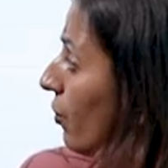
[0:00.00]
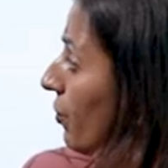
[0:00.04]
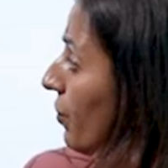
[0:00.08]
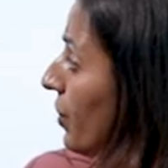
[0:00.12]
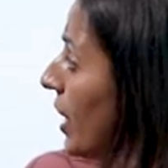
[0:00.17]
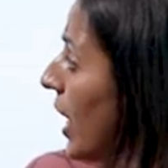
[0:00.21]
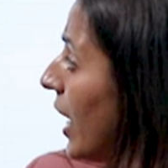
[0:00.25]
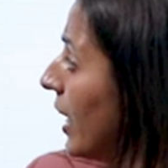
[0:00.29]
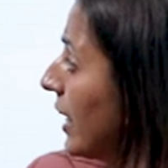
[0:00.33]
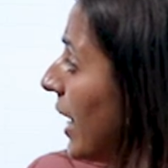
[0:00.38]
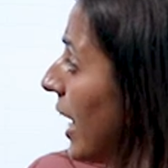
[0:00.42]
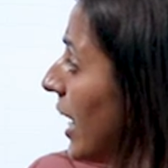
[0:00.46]
We
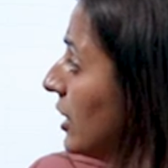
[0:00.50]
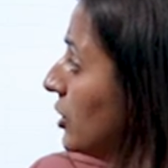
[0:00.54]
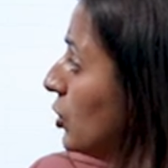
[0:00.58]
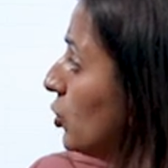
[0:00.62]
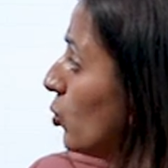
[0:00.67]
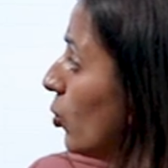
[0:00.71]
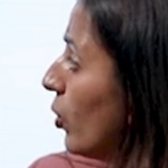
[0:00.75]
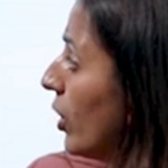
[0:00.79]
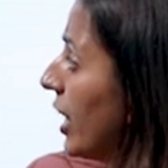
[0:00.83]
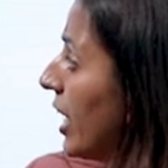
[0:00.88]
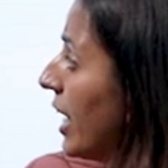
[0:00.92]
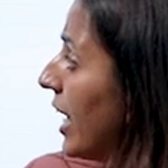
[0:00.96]
are
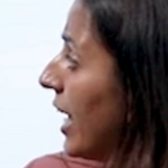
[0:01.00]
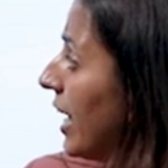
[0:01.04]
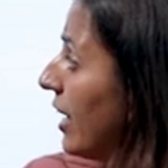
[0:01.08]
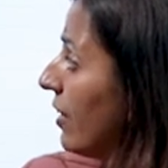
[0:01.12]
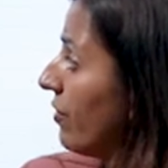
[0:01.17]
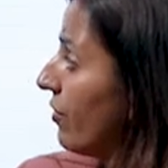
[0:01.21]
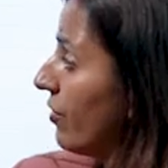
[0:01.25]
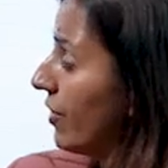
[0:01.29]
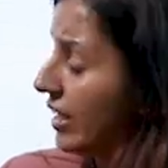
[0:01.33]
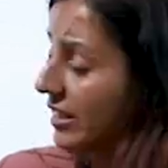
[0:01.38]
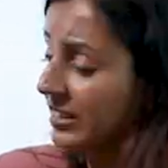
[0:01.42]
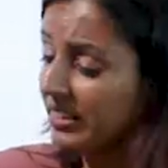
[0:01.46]
actually
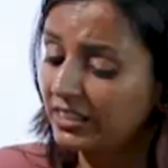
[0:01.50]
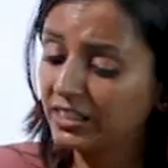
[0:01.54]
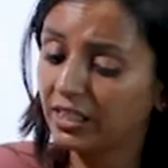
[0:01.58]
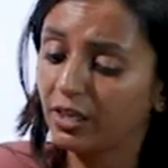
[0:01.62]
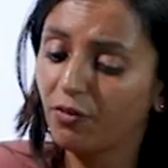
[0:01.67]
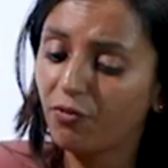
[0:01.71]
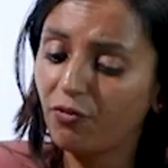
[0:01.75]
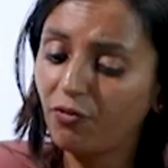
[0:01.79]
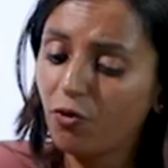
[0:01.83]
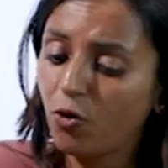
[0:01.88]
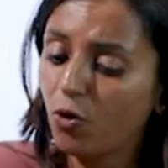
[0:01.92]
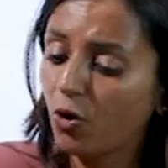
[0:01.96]
investing
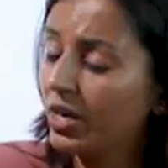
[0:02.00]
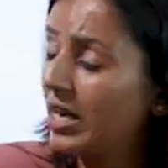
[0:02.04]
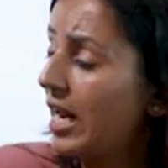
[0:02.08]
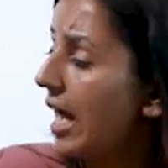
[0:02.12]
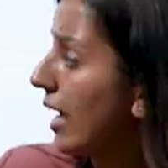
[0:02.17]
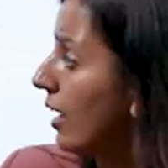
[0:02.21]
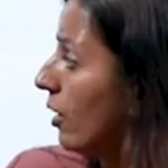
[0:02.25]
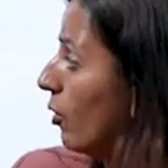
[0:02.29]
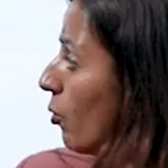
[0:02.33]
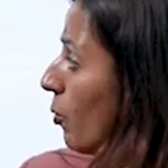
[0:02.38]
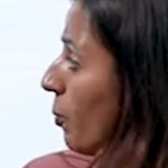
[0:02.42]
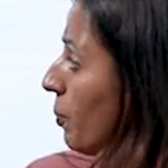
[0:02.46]
4
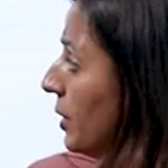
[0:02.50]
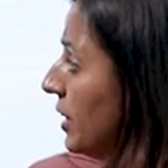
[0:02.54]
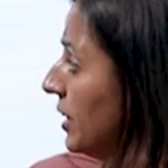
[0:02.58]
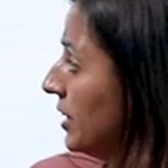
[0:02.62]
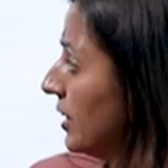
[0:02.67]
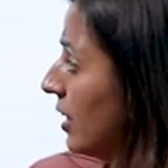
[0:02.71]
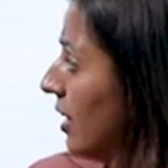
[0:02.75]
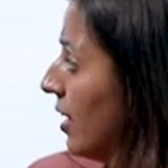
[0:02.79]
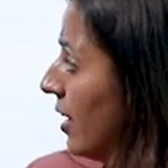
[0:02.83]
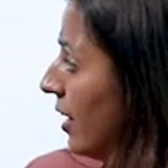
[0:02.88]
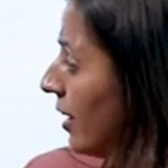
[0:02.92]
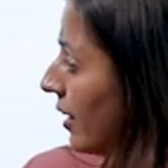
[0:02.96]
lakh
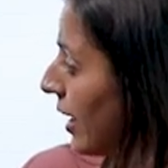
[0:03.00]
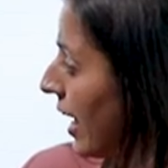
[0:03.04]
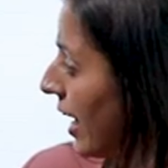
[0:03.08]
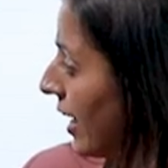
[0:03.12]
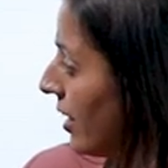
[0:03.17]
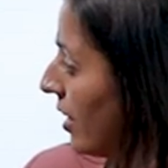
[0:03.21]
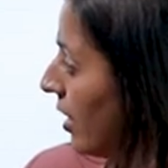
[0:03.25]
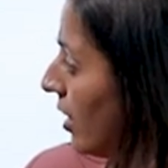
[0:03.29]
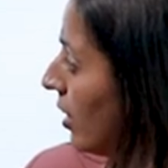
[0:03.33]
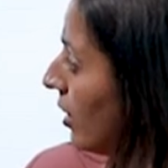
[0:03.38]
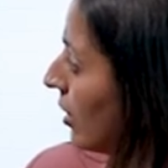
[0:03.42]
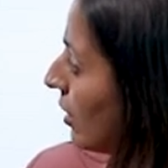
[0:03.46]
rupees.
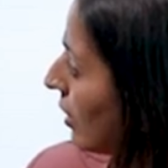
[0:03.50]
Right?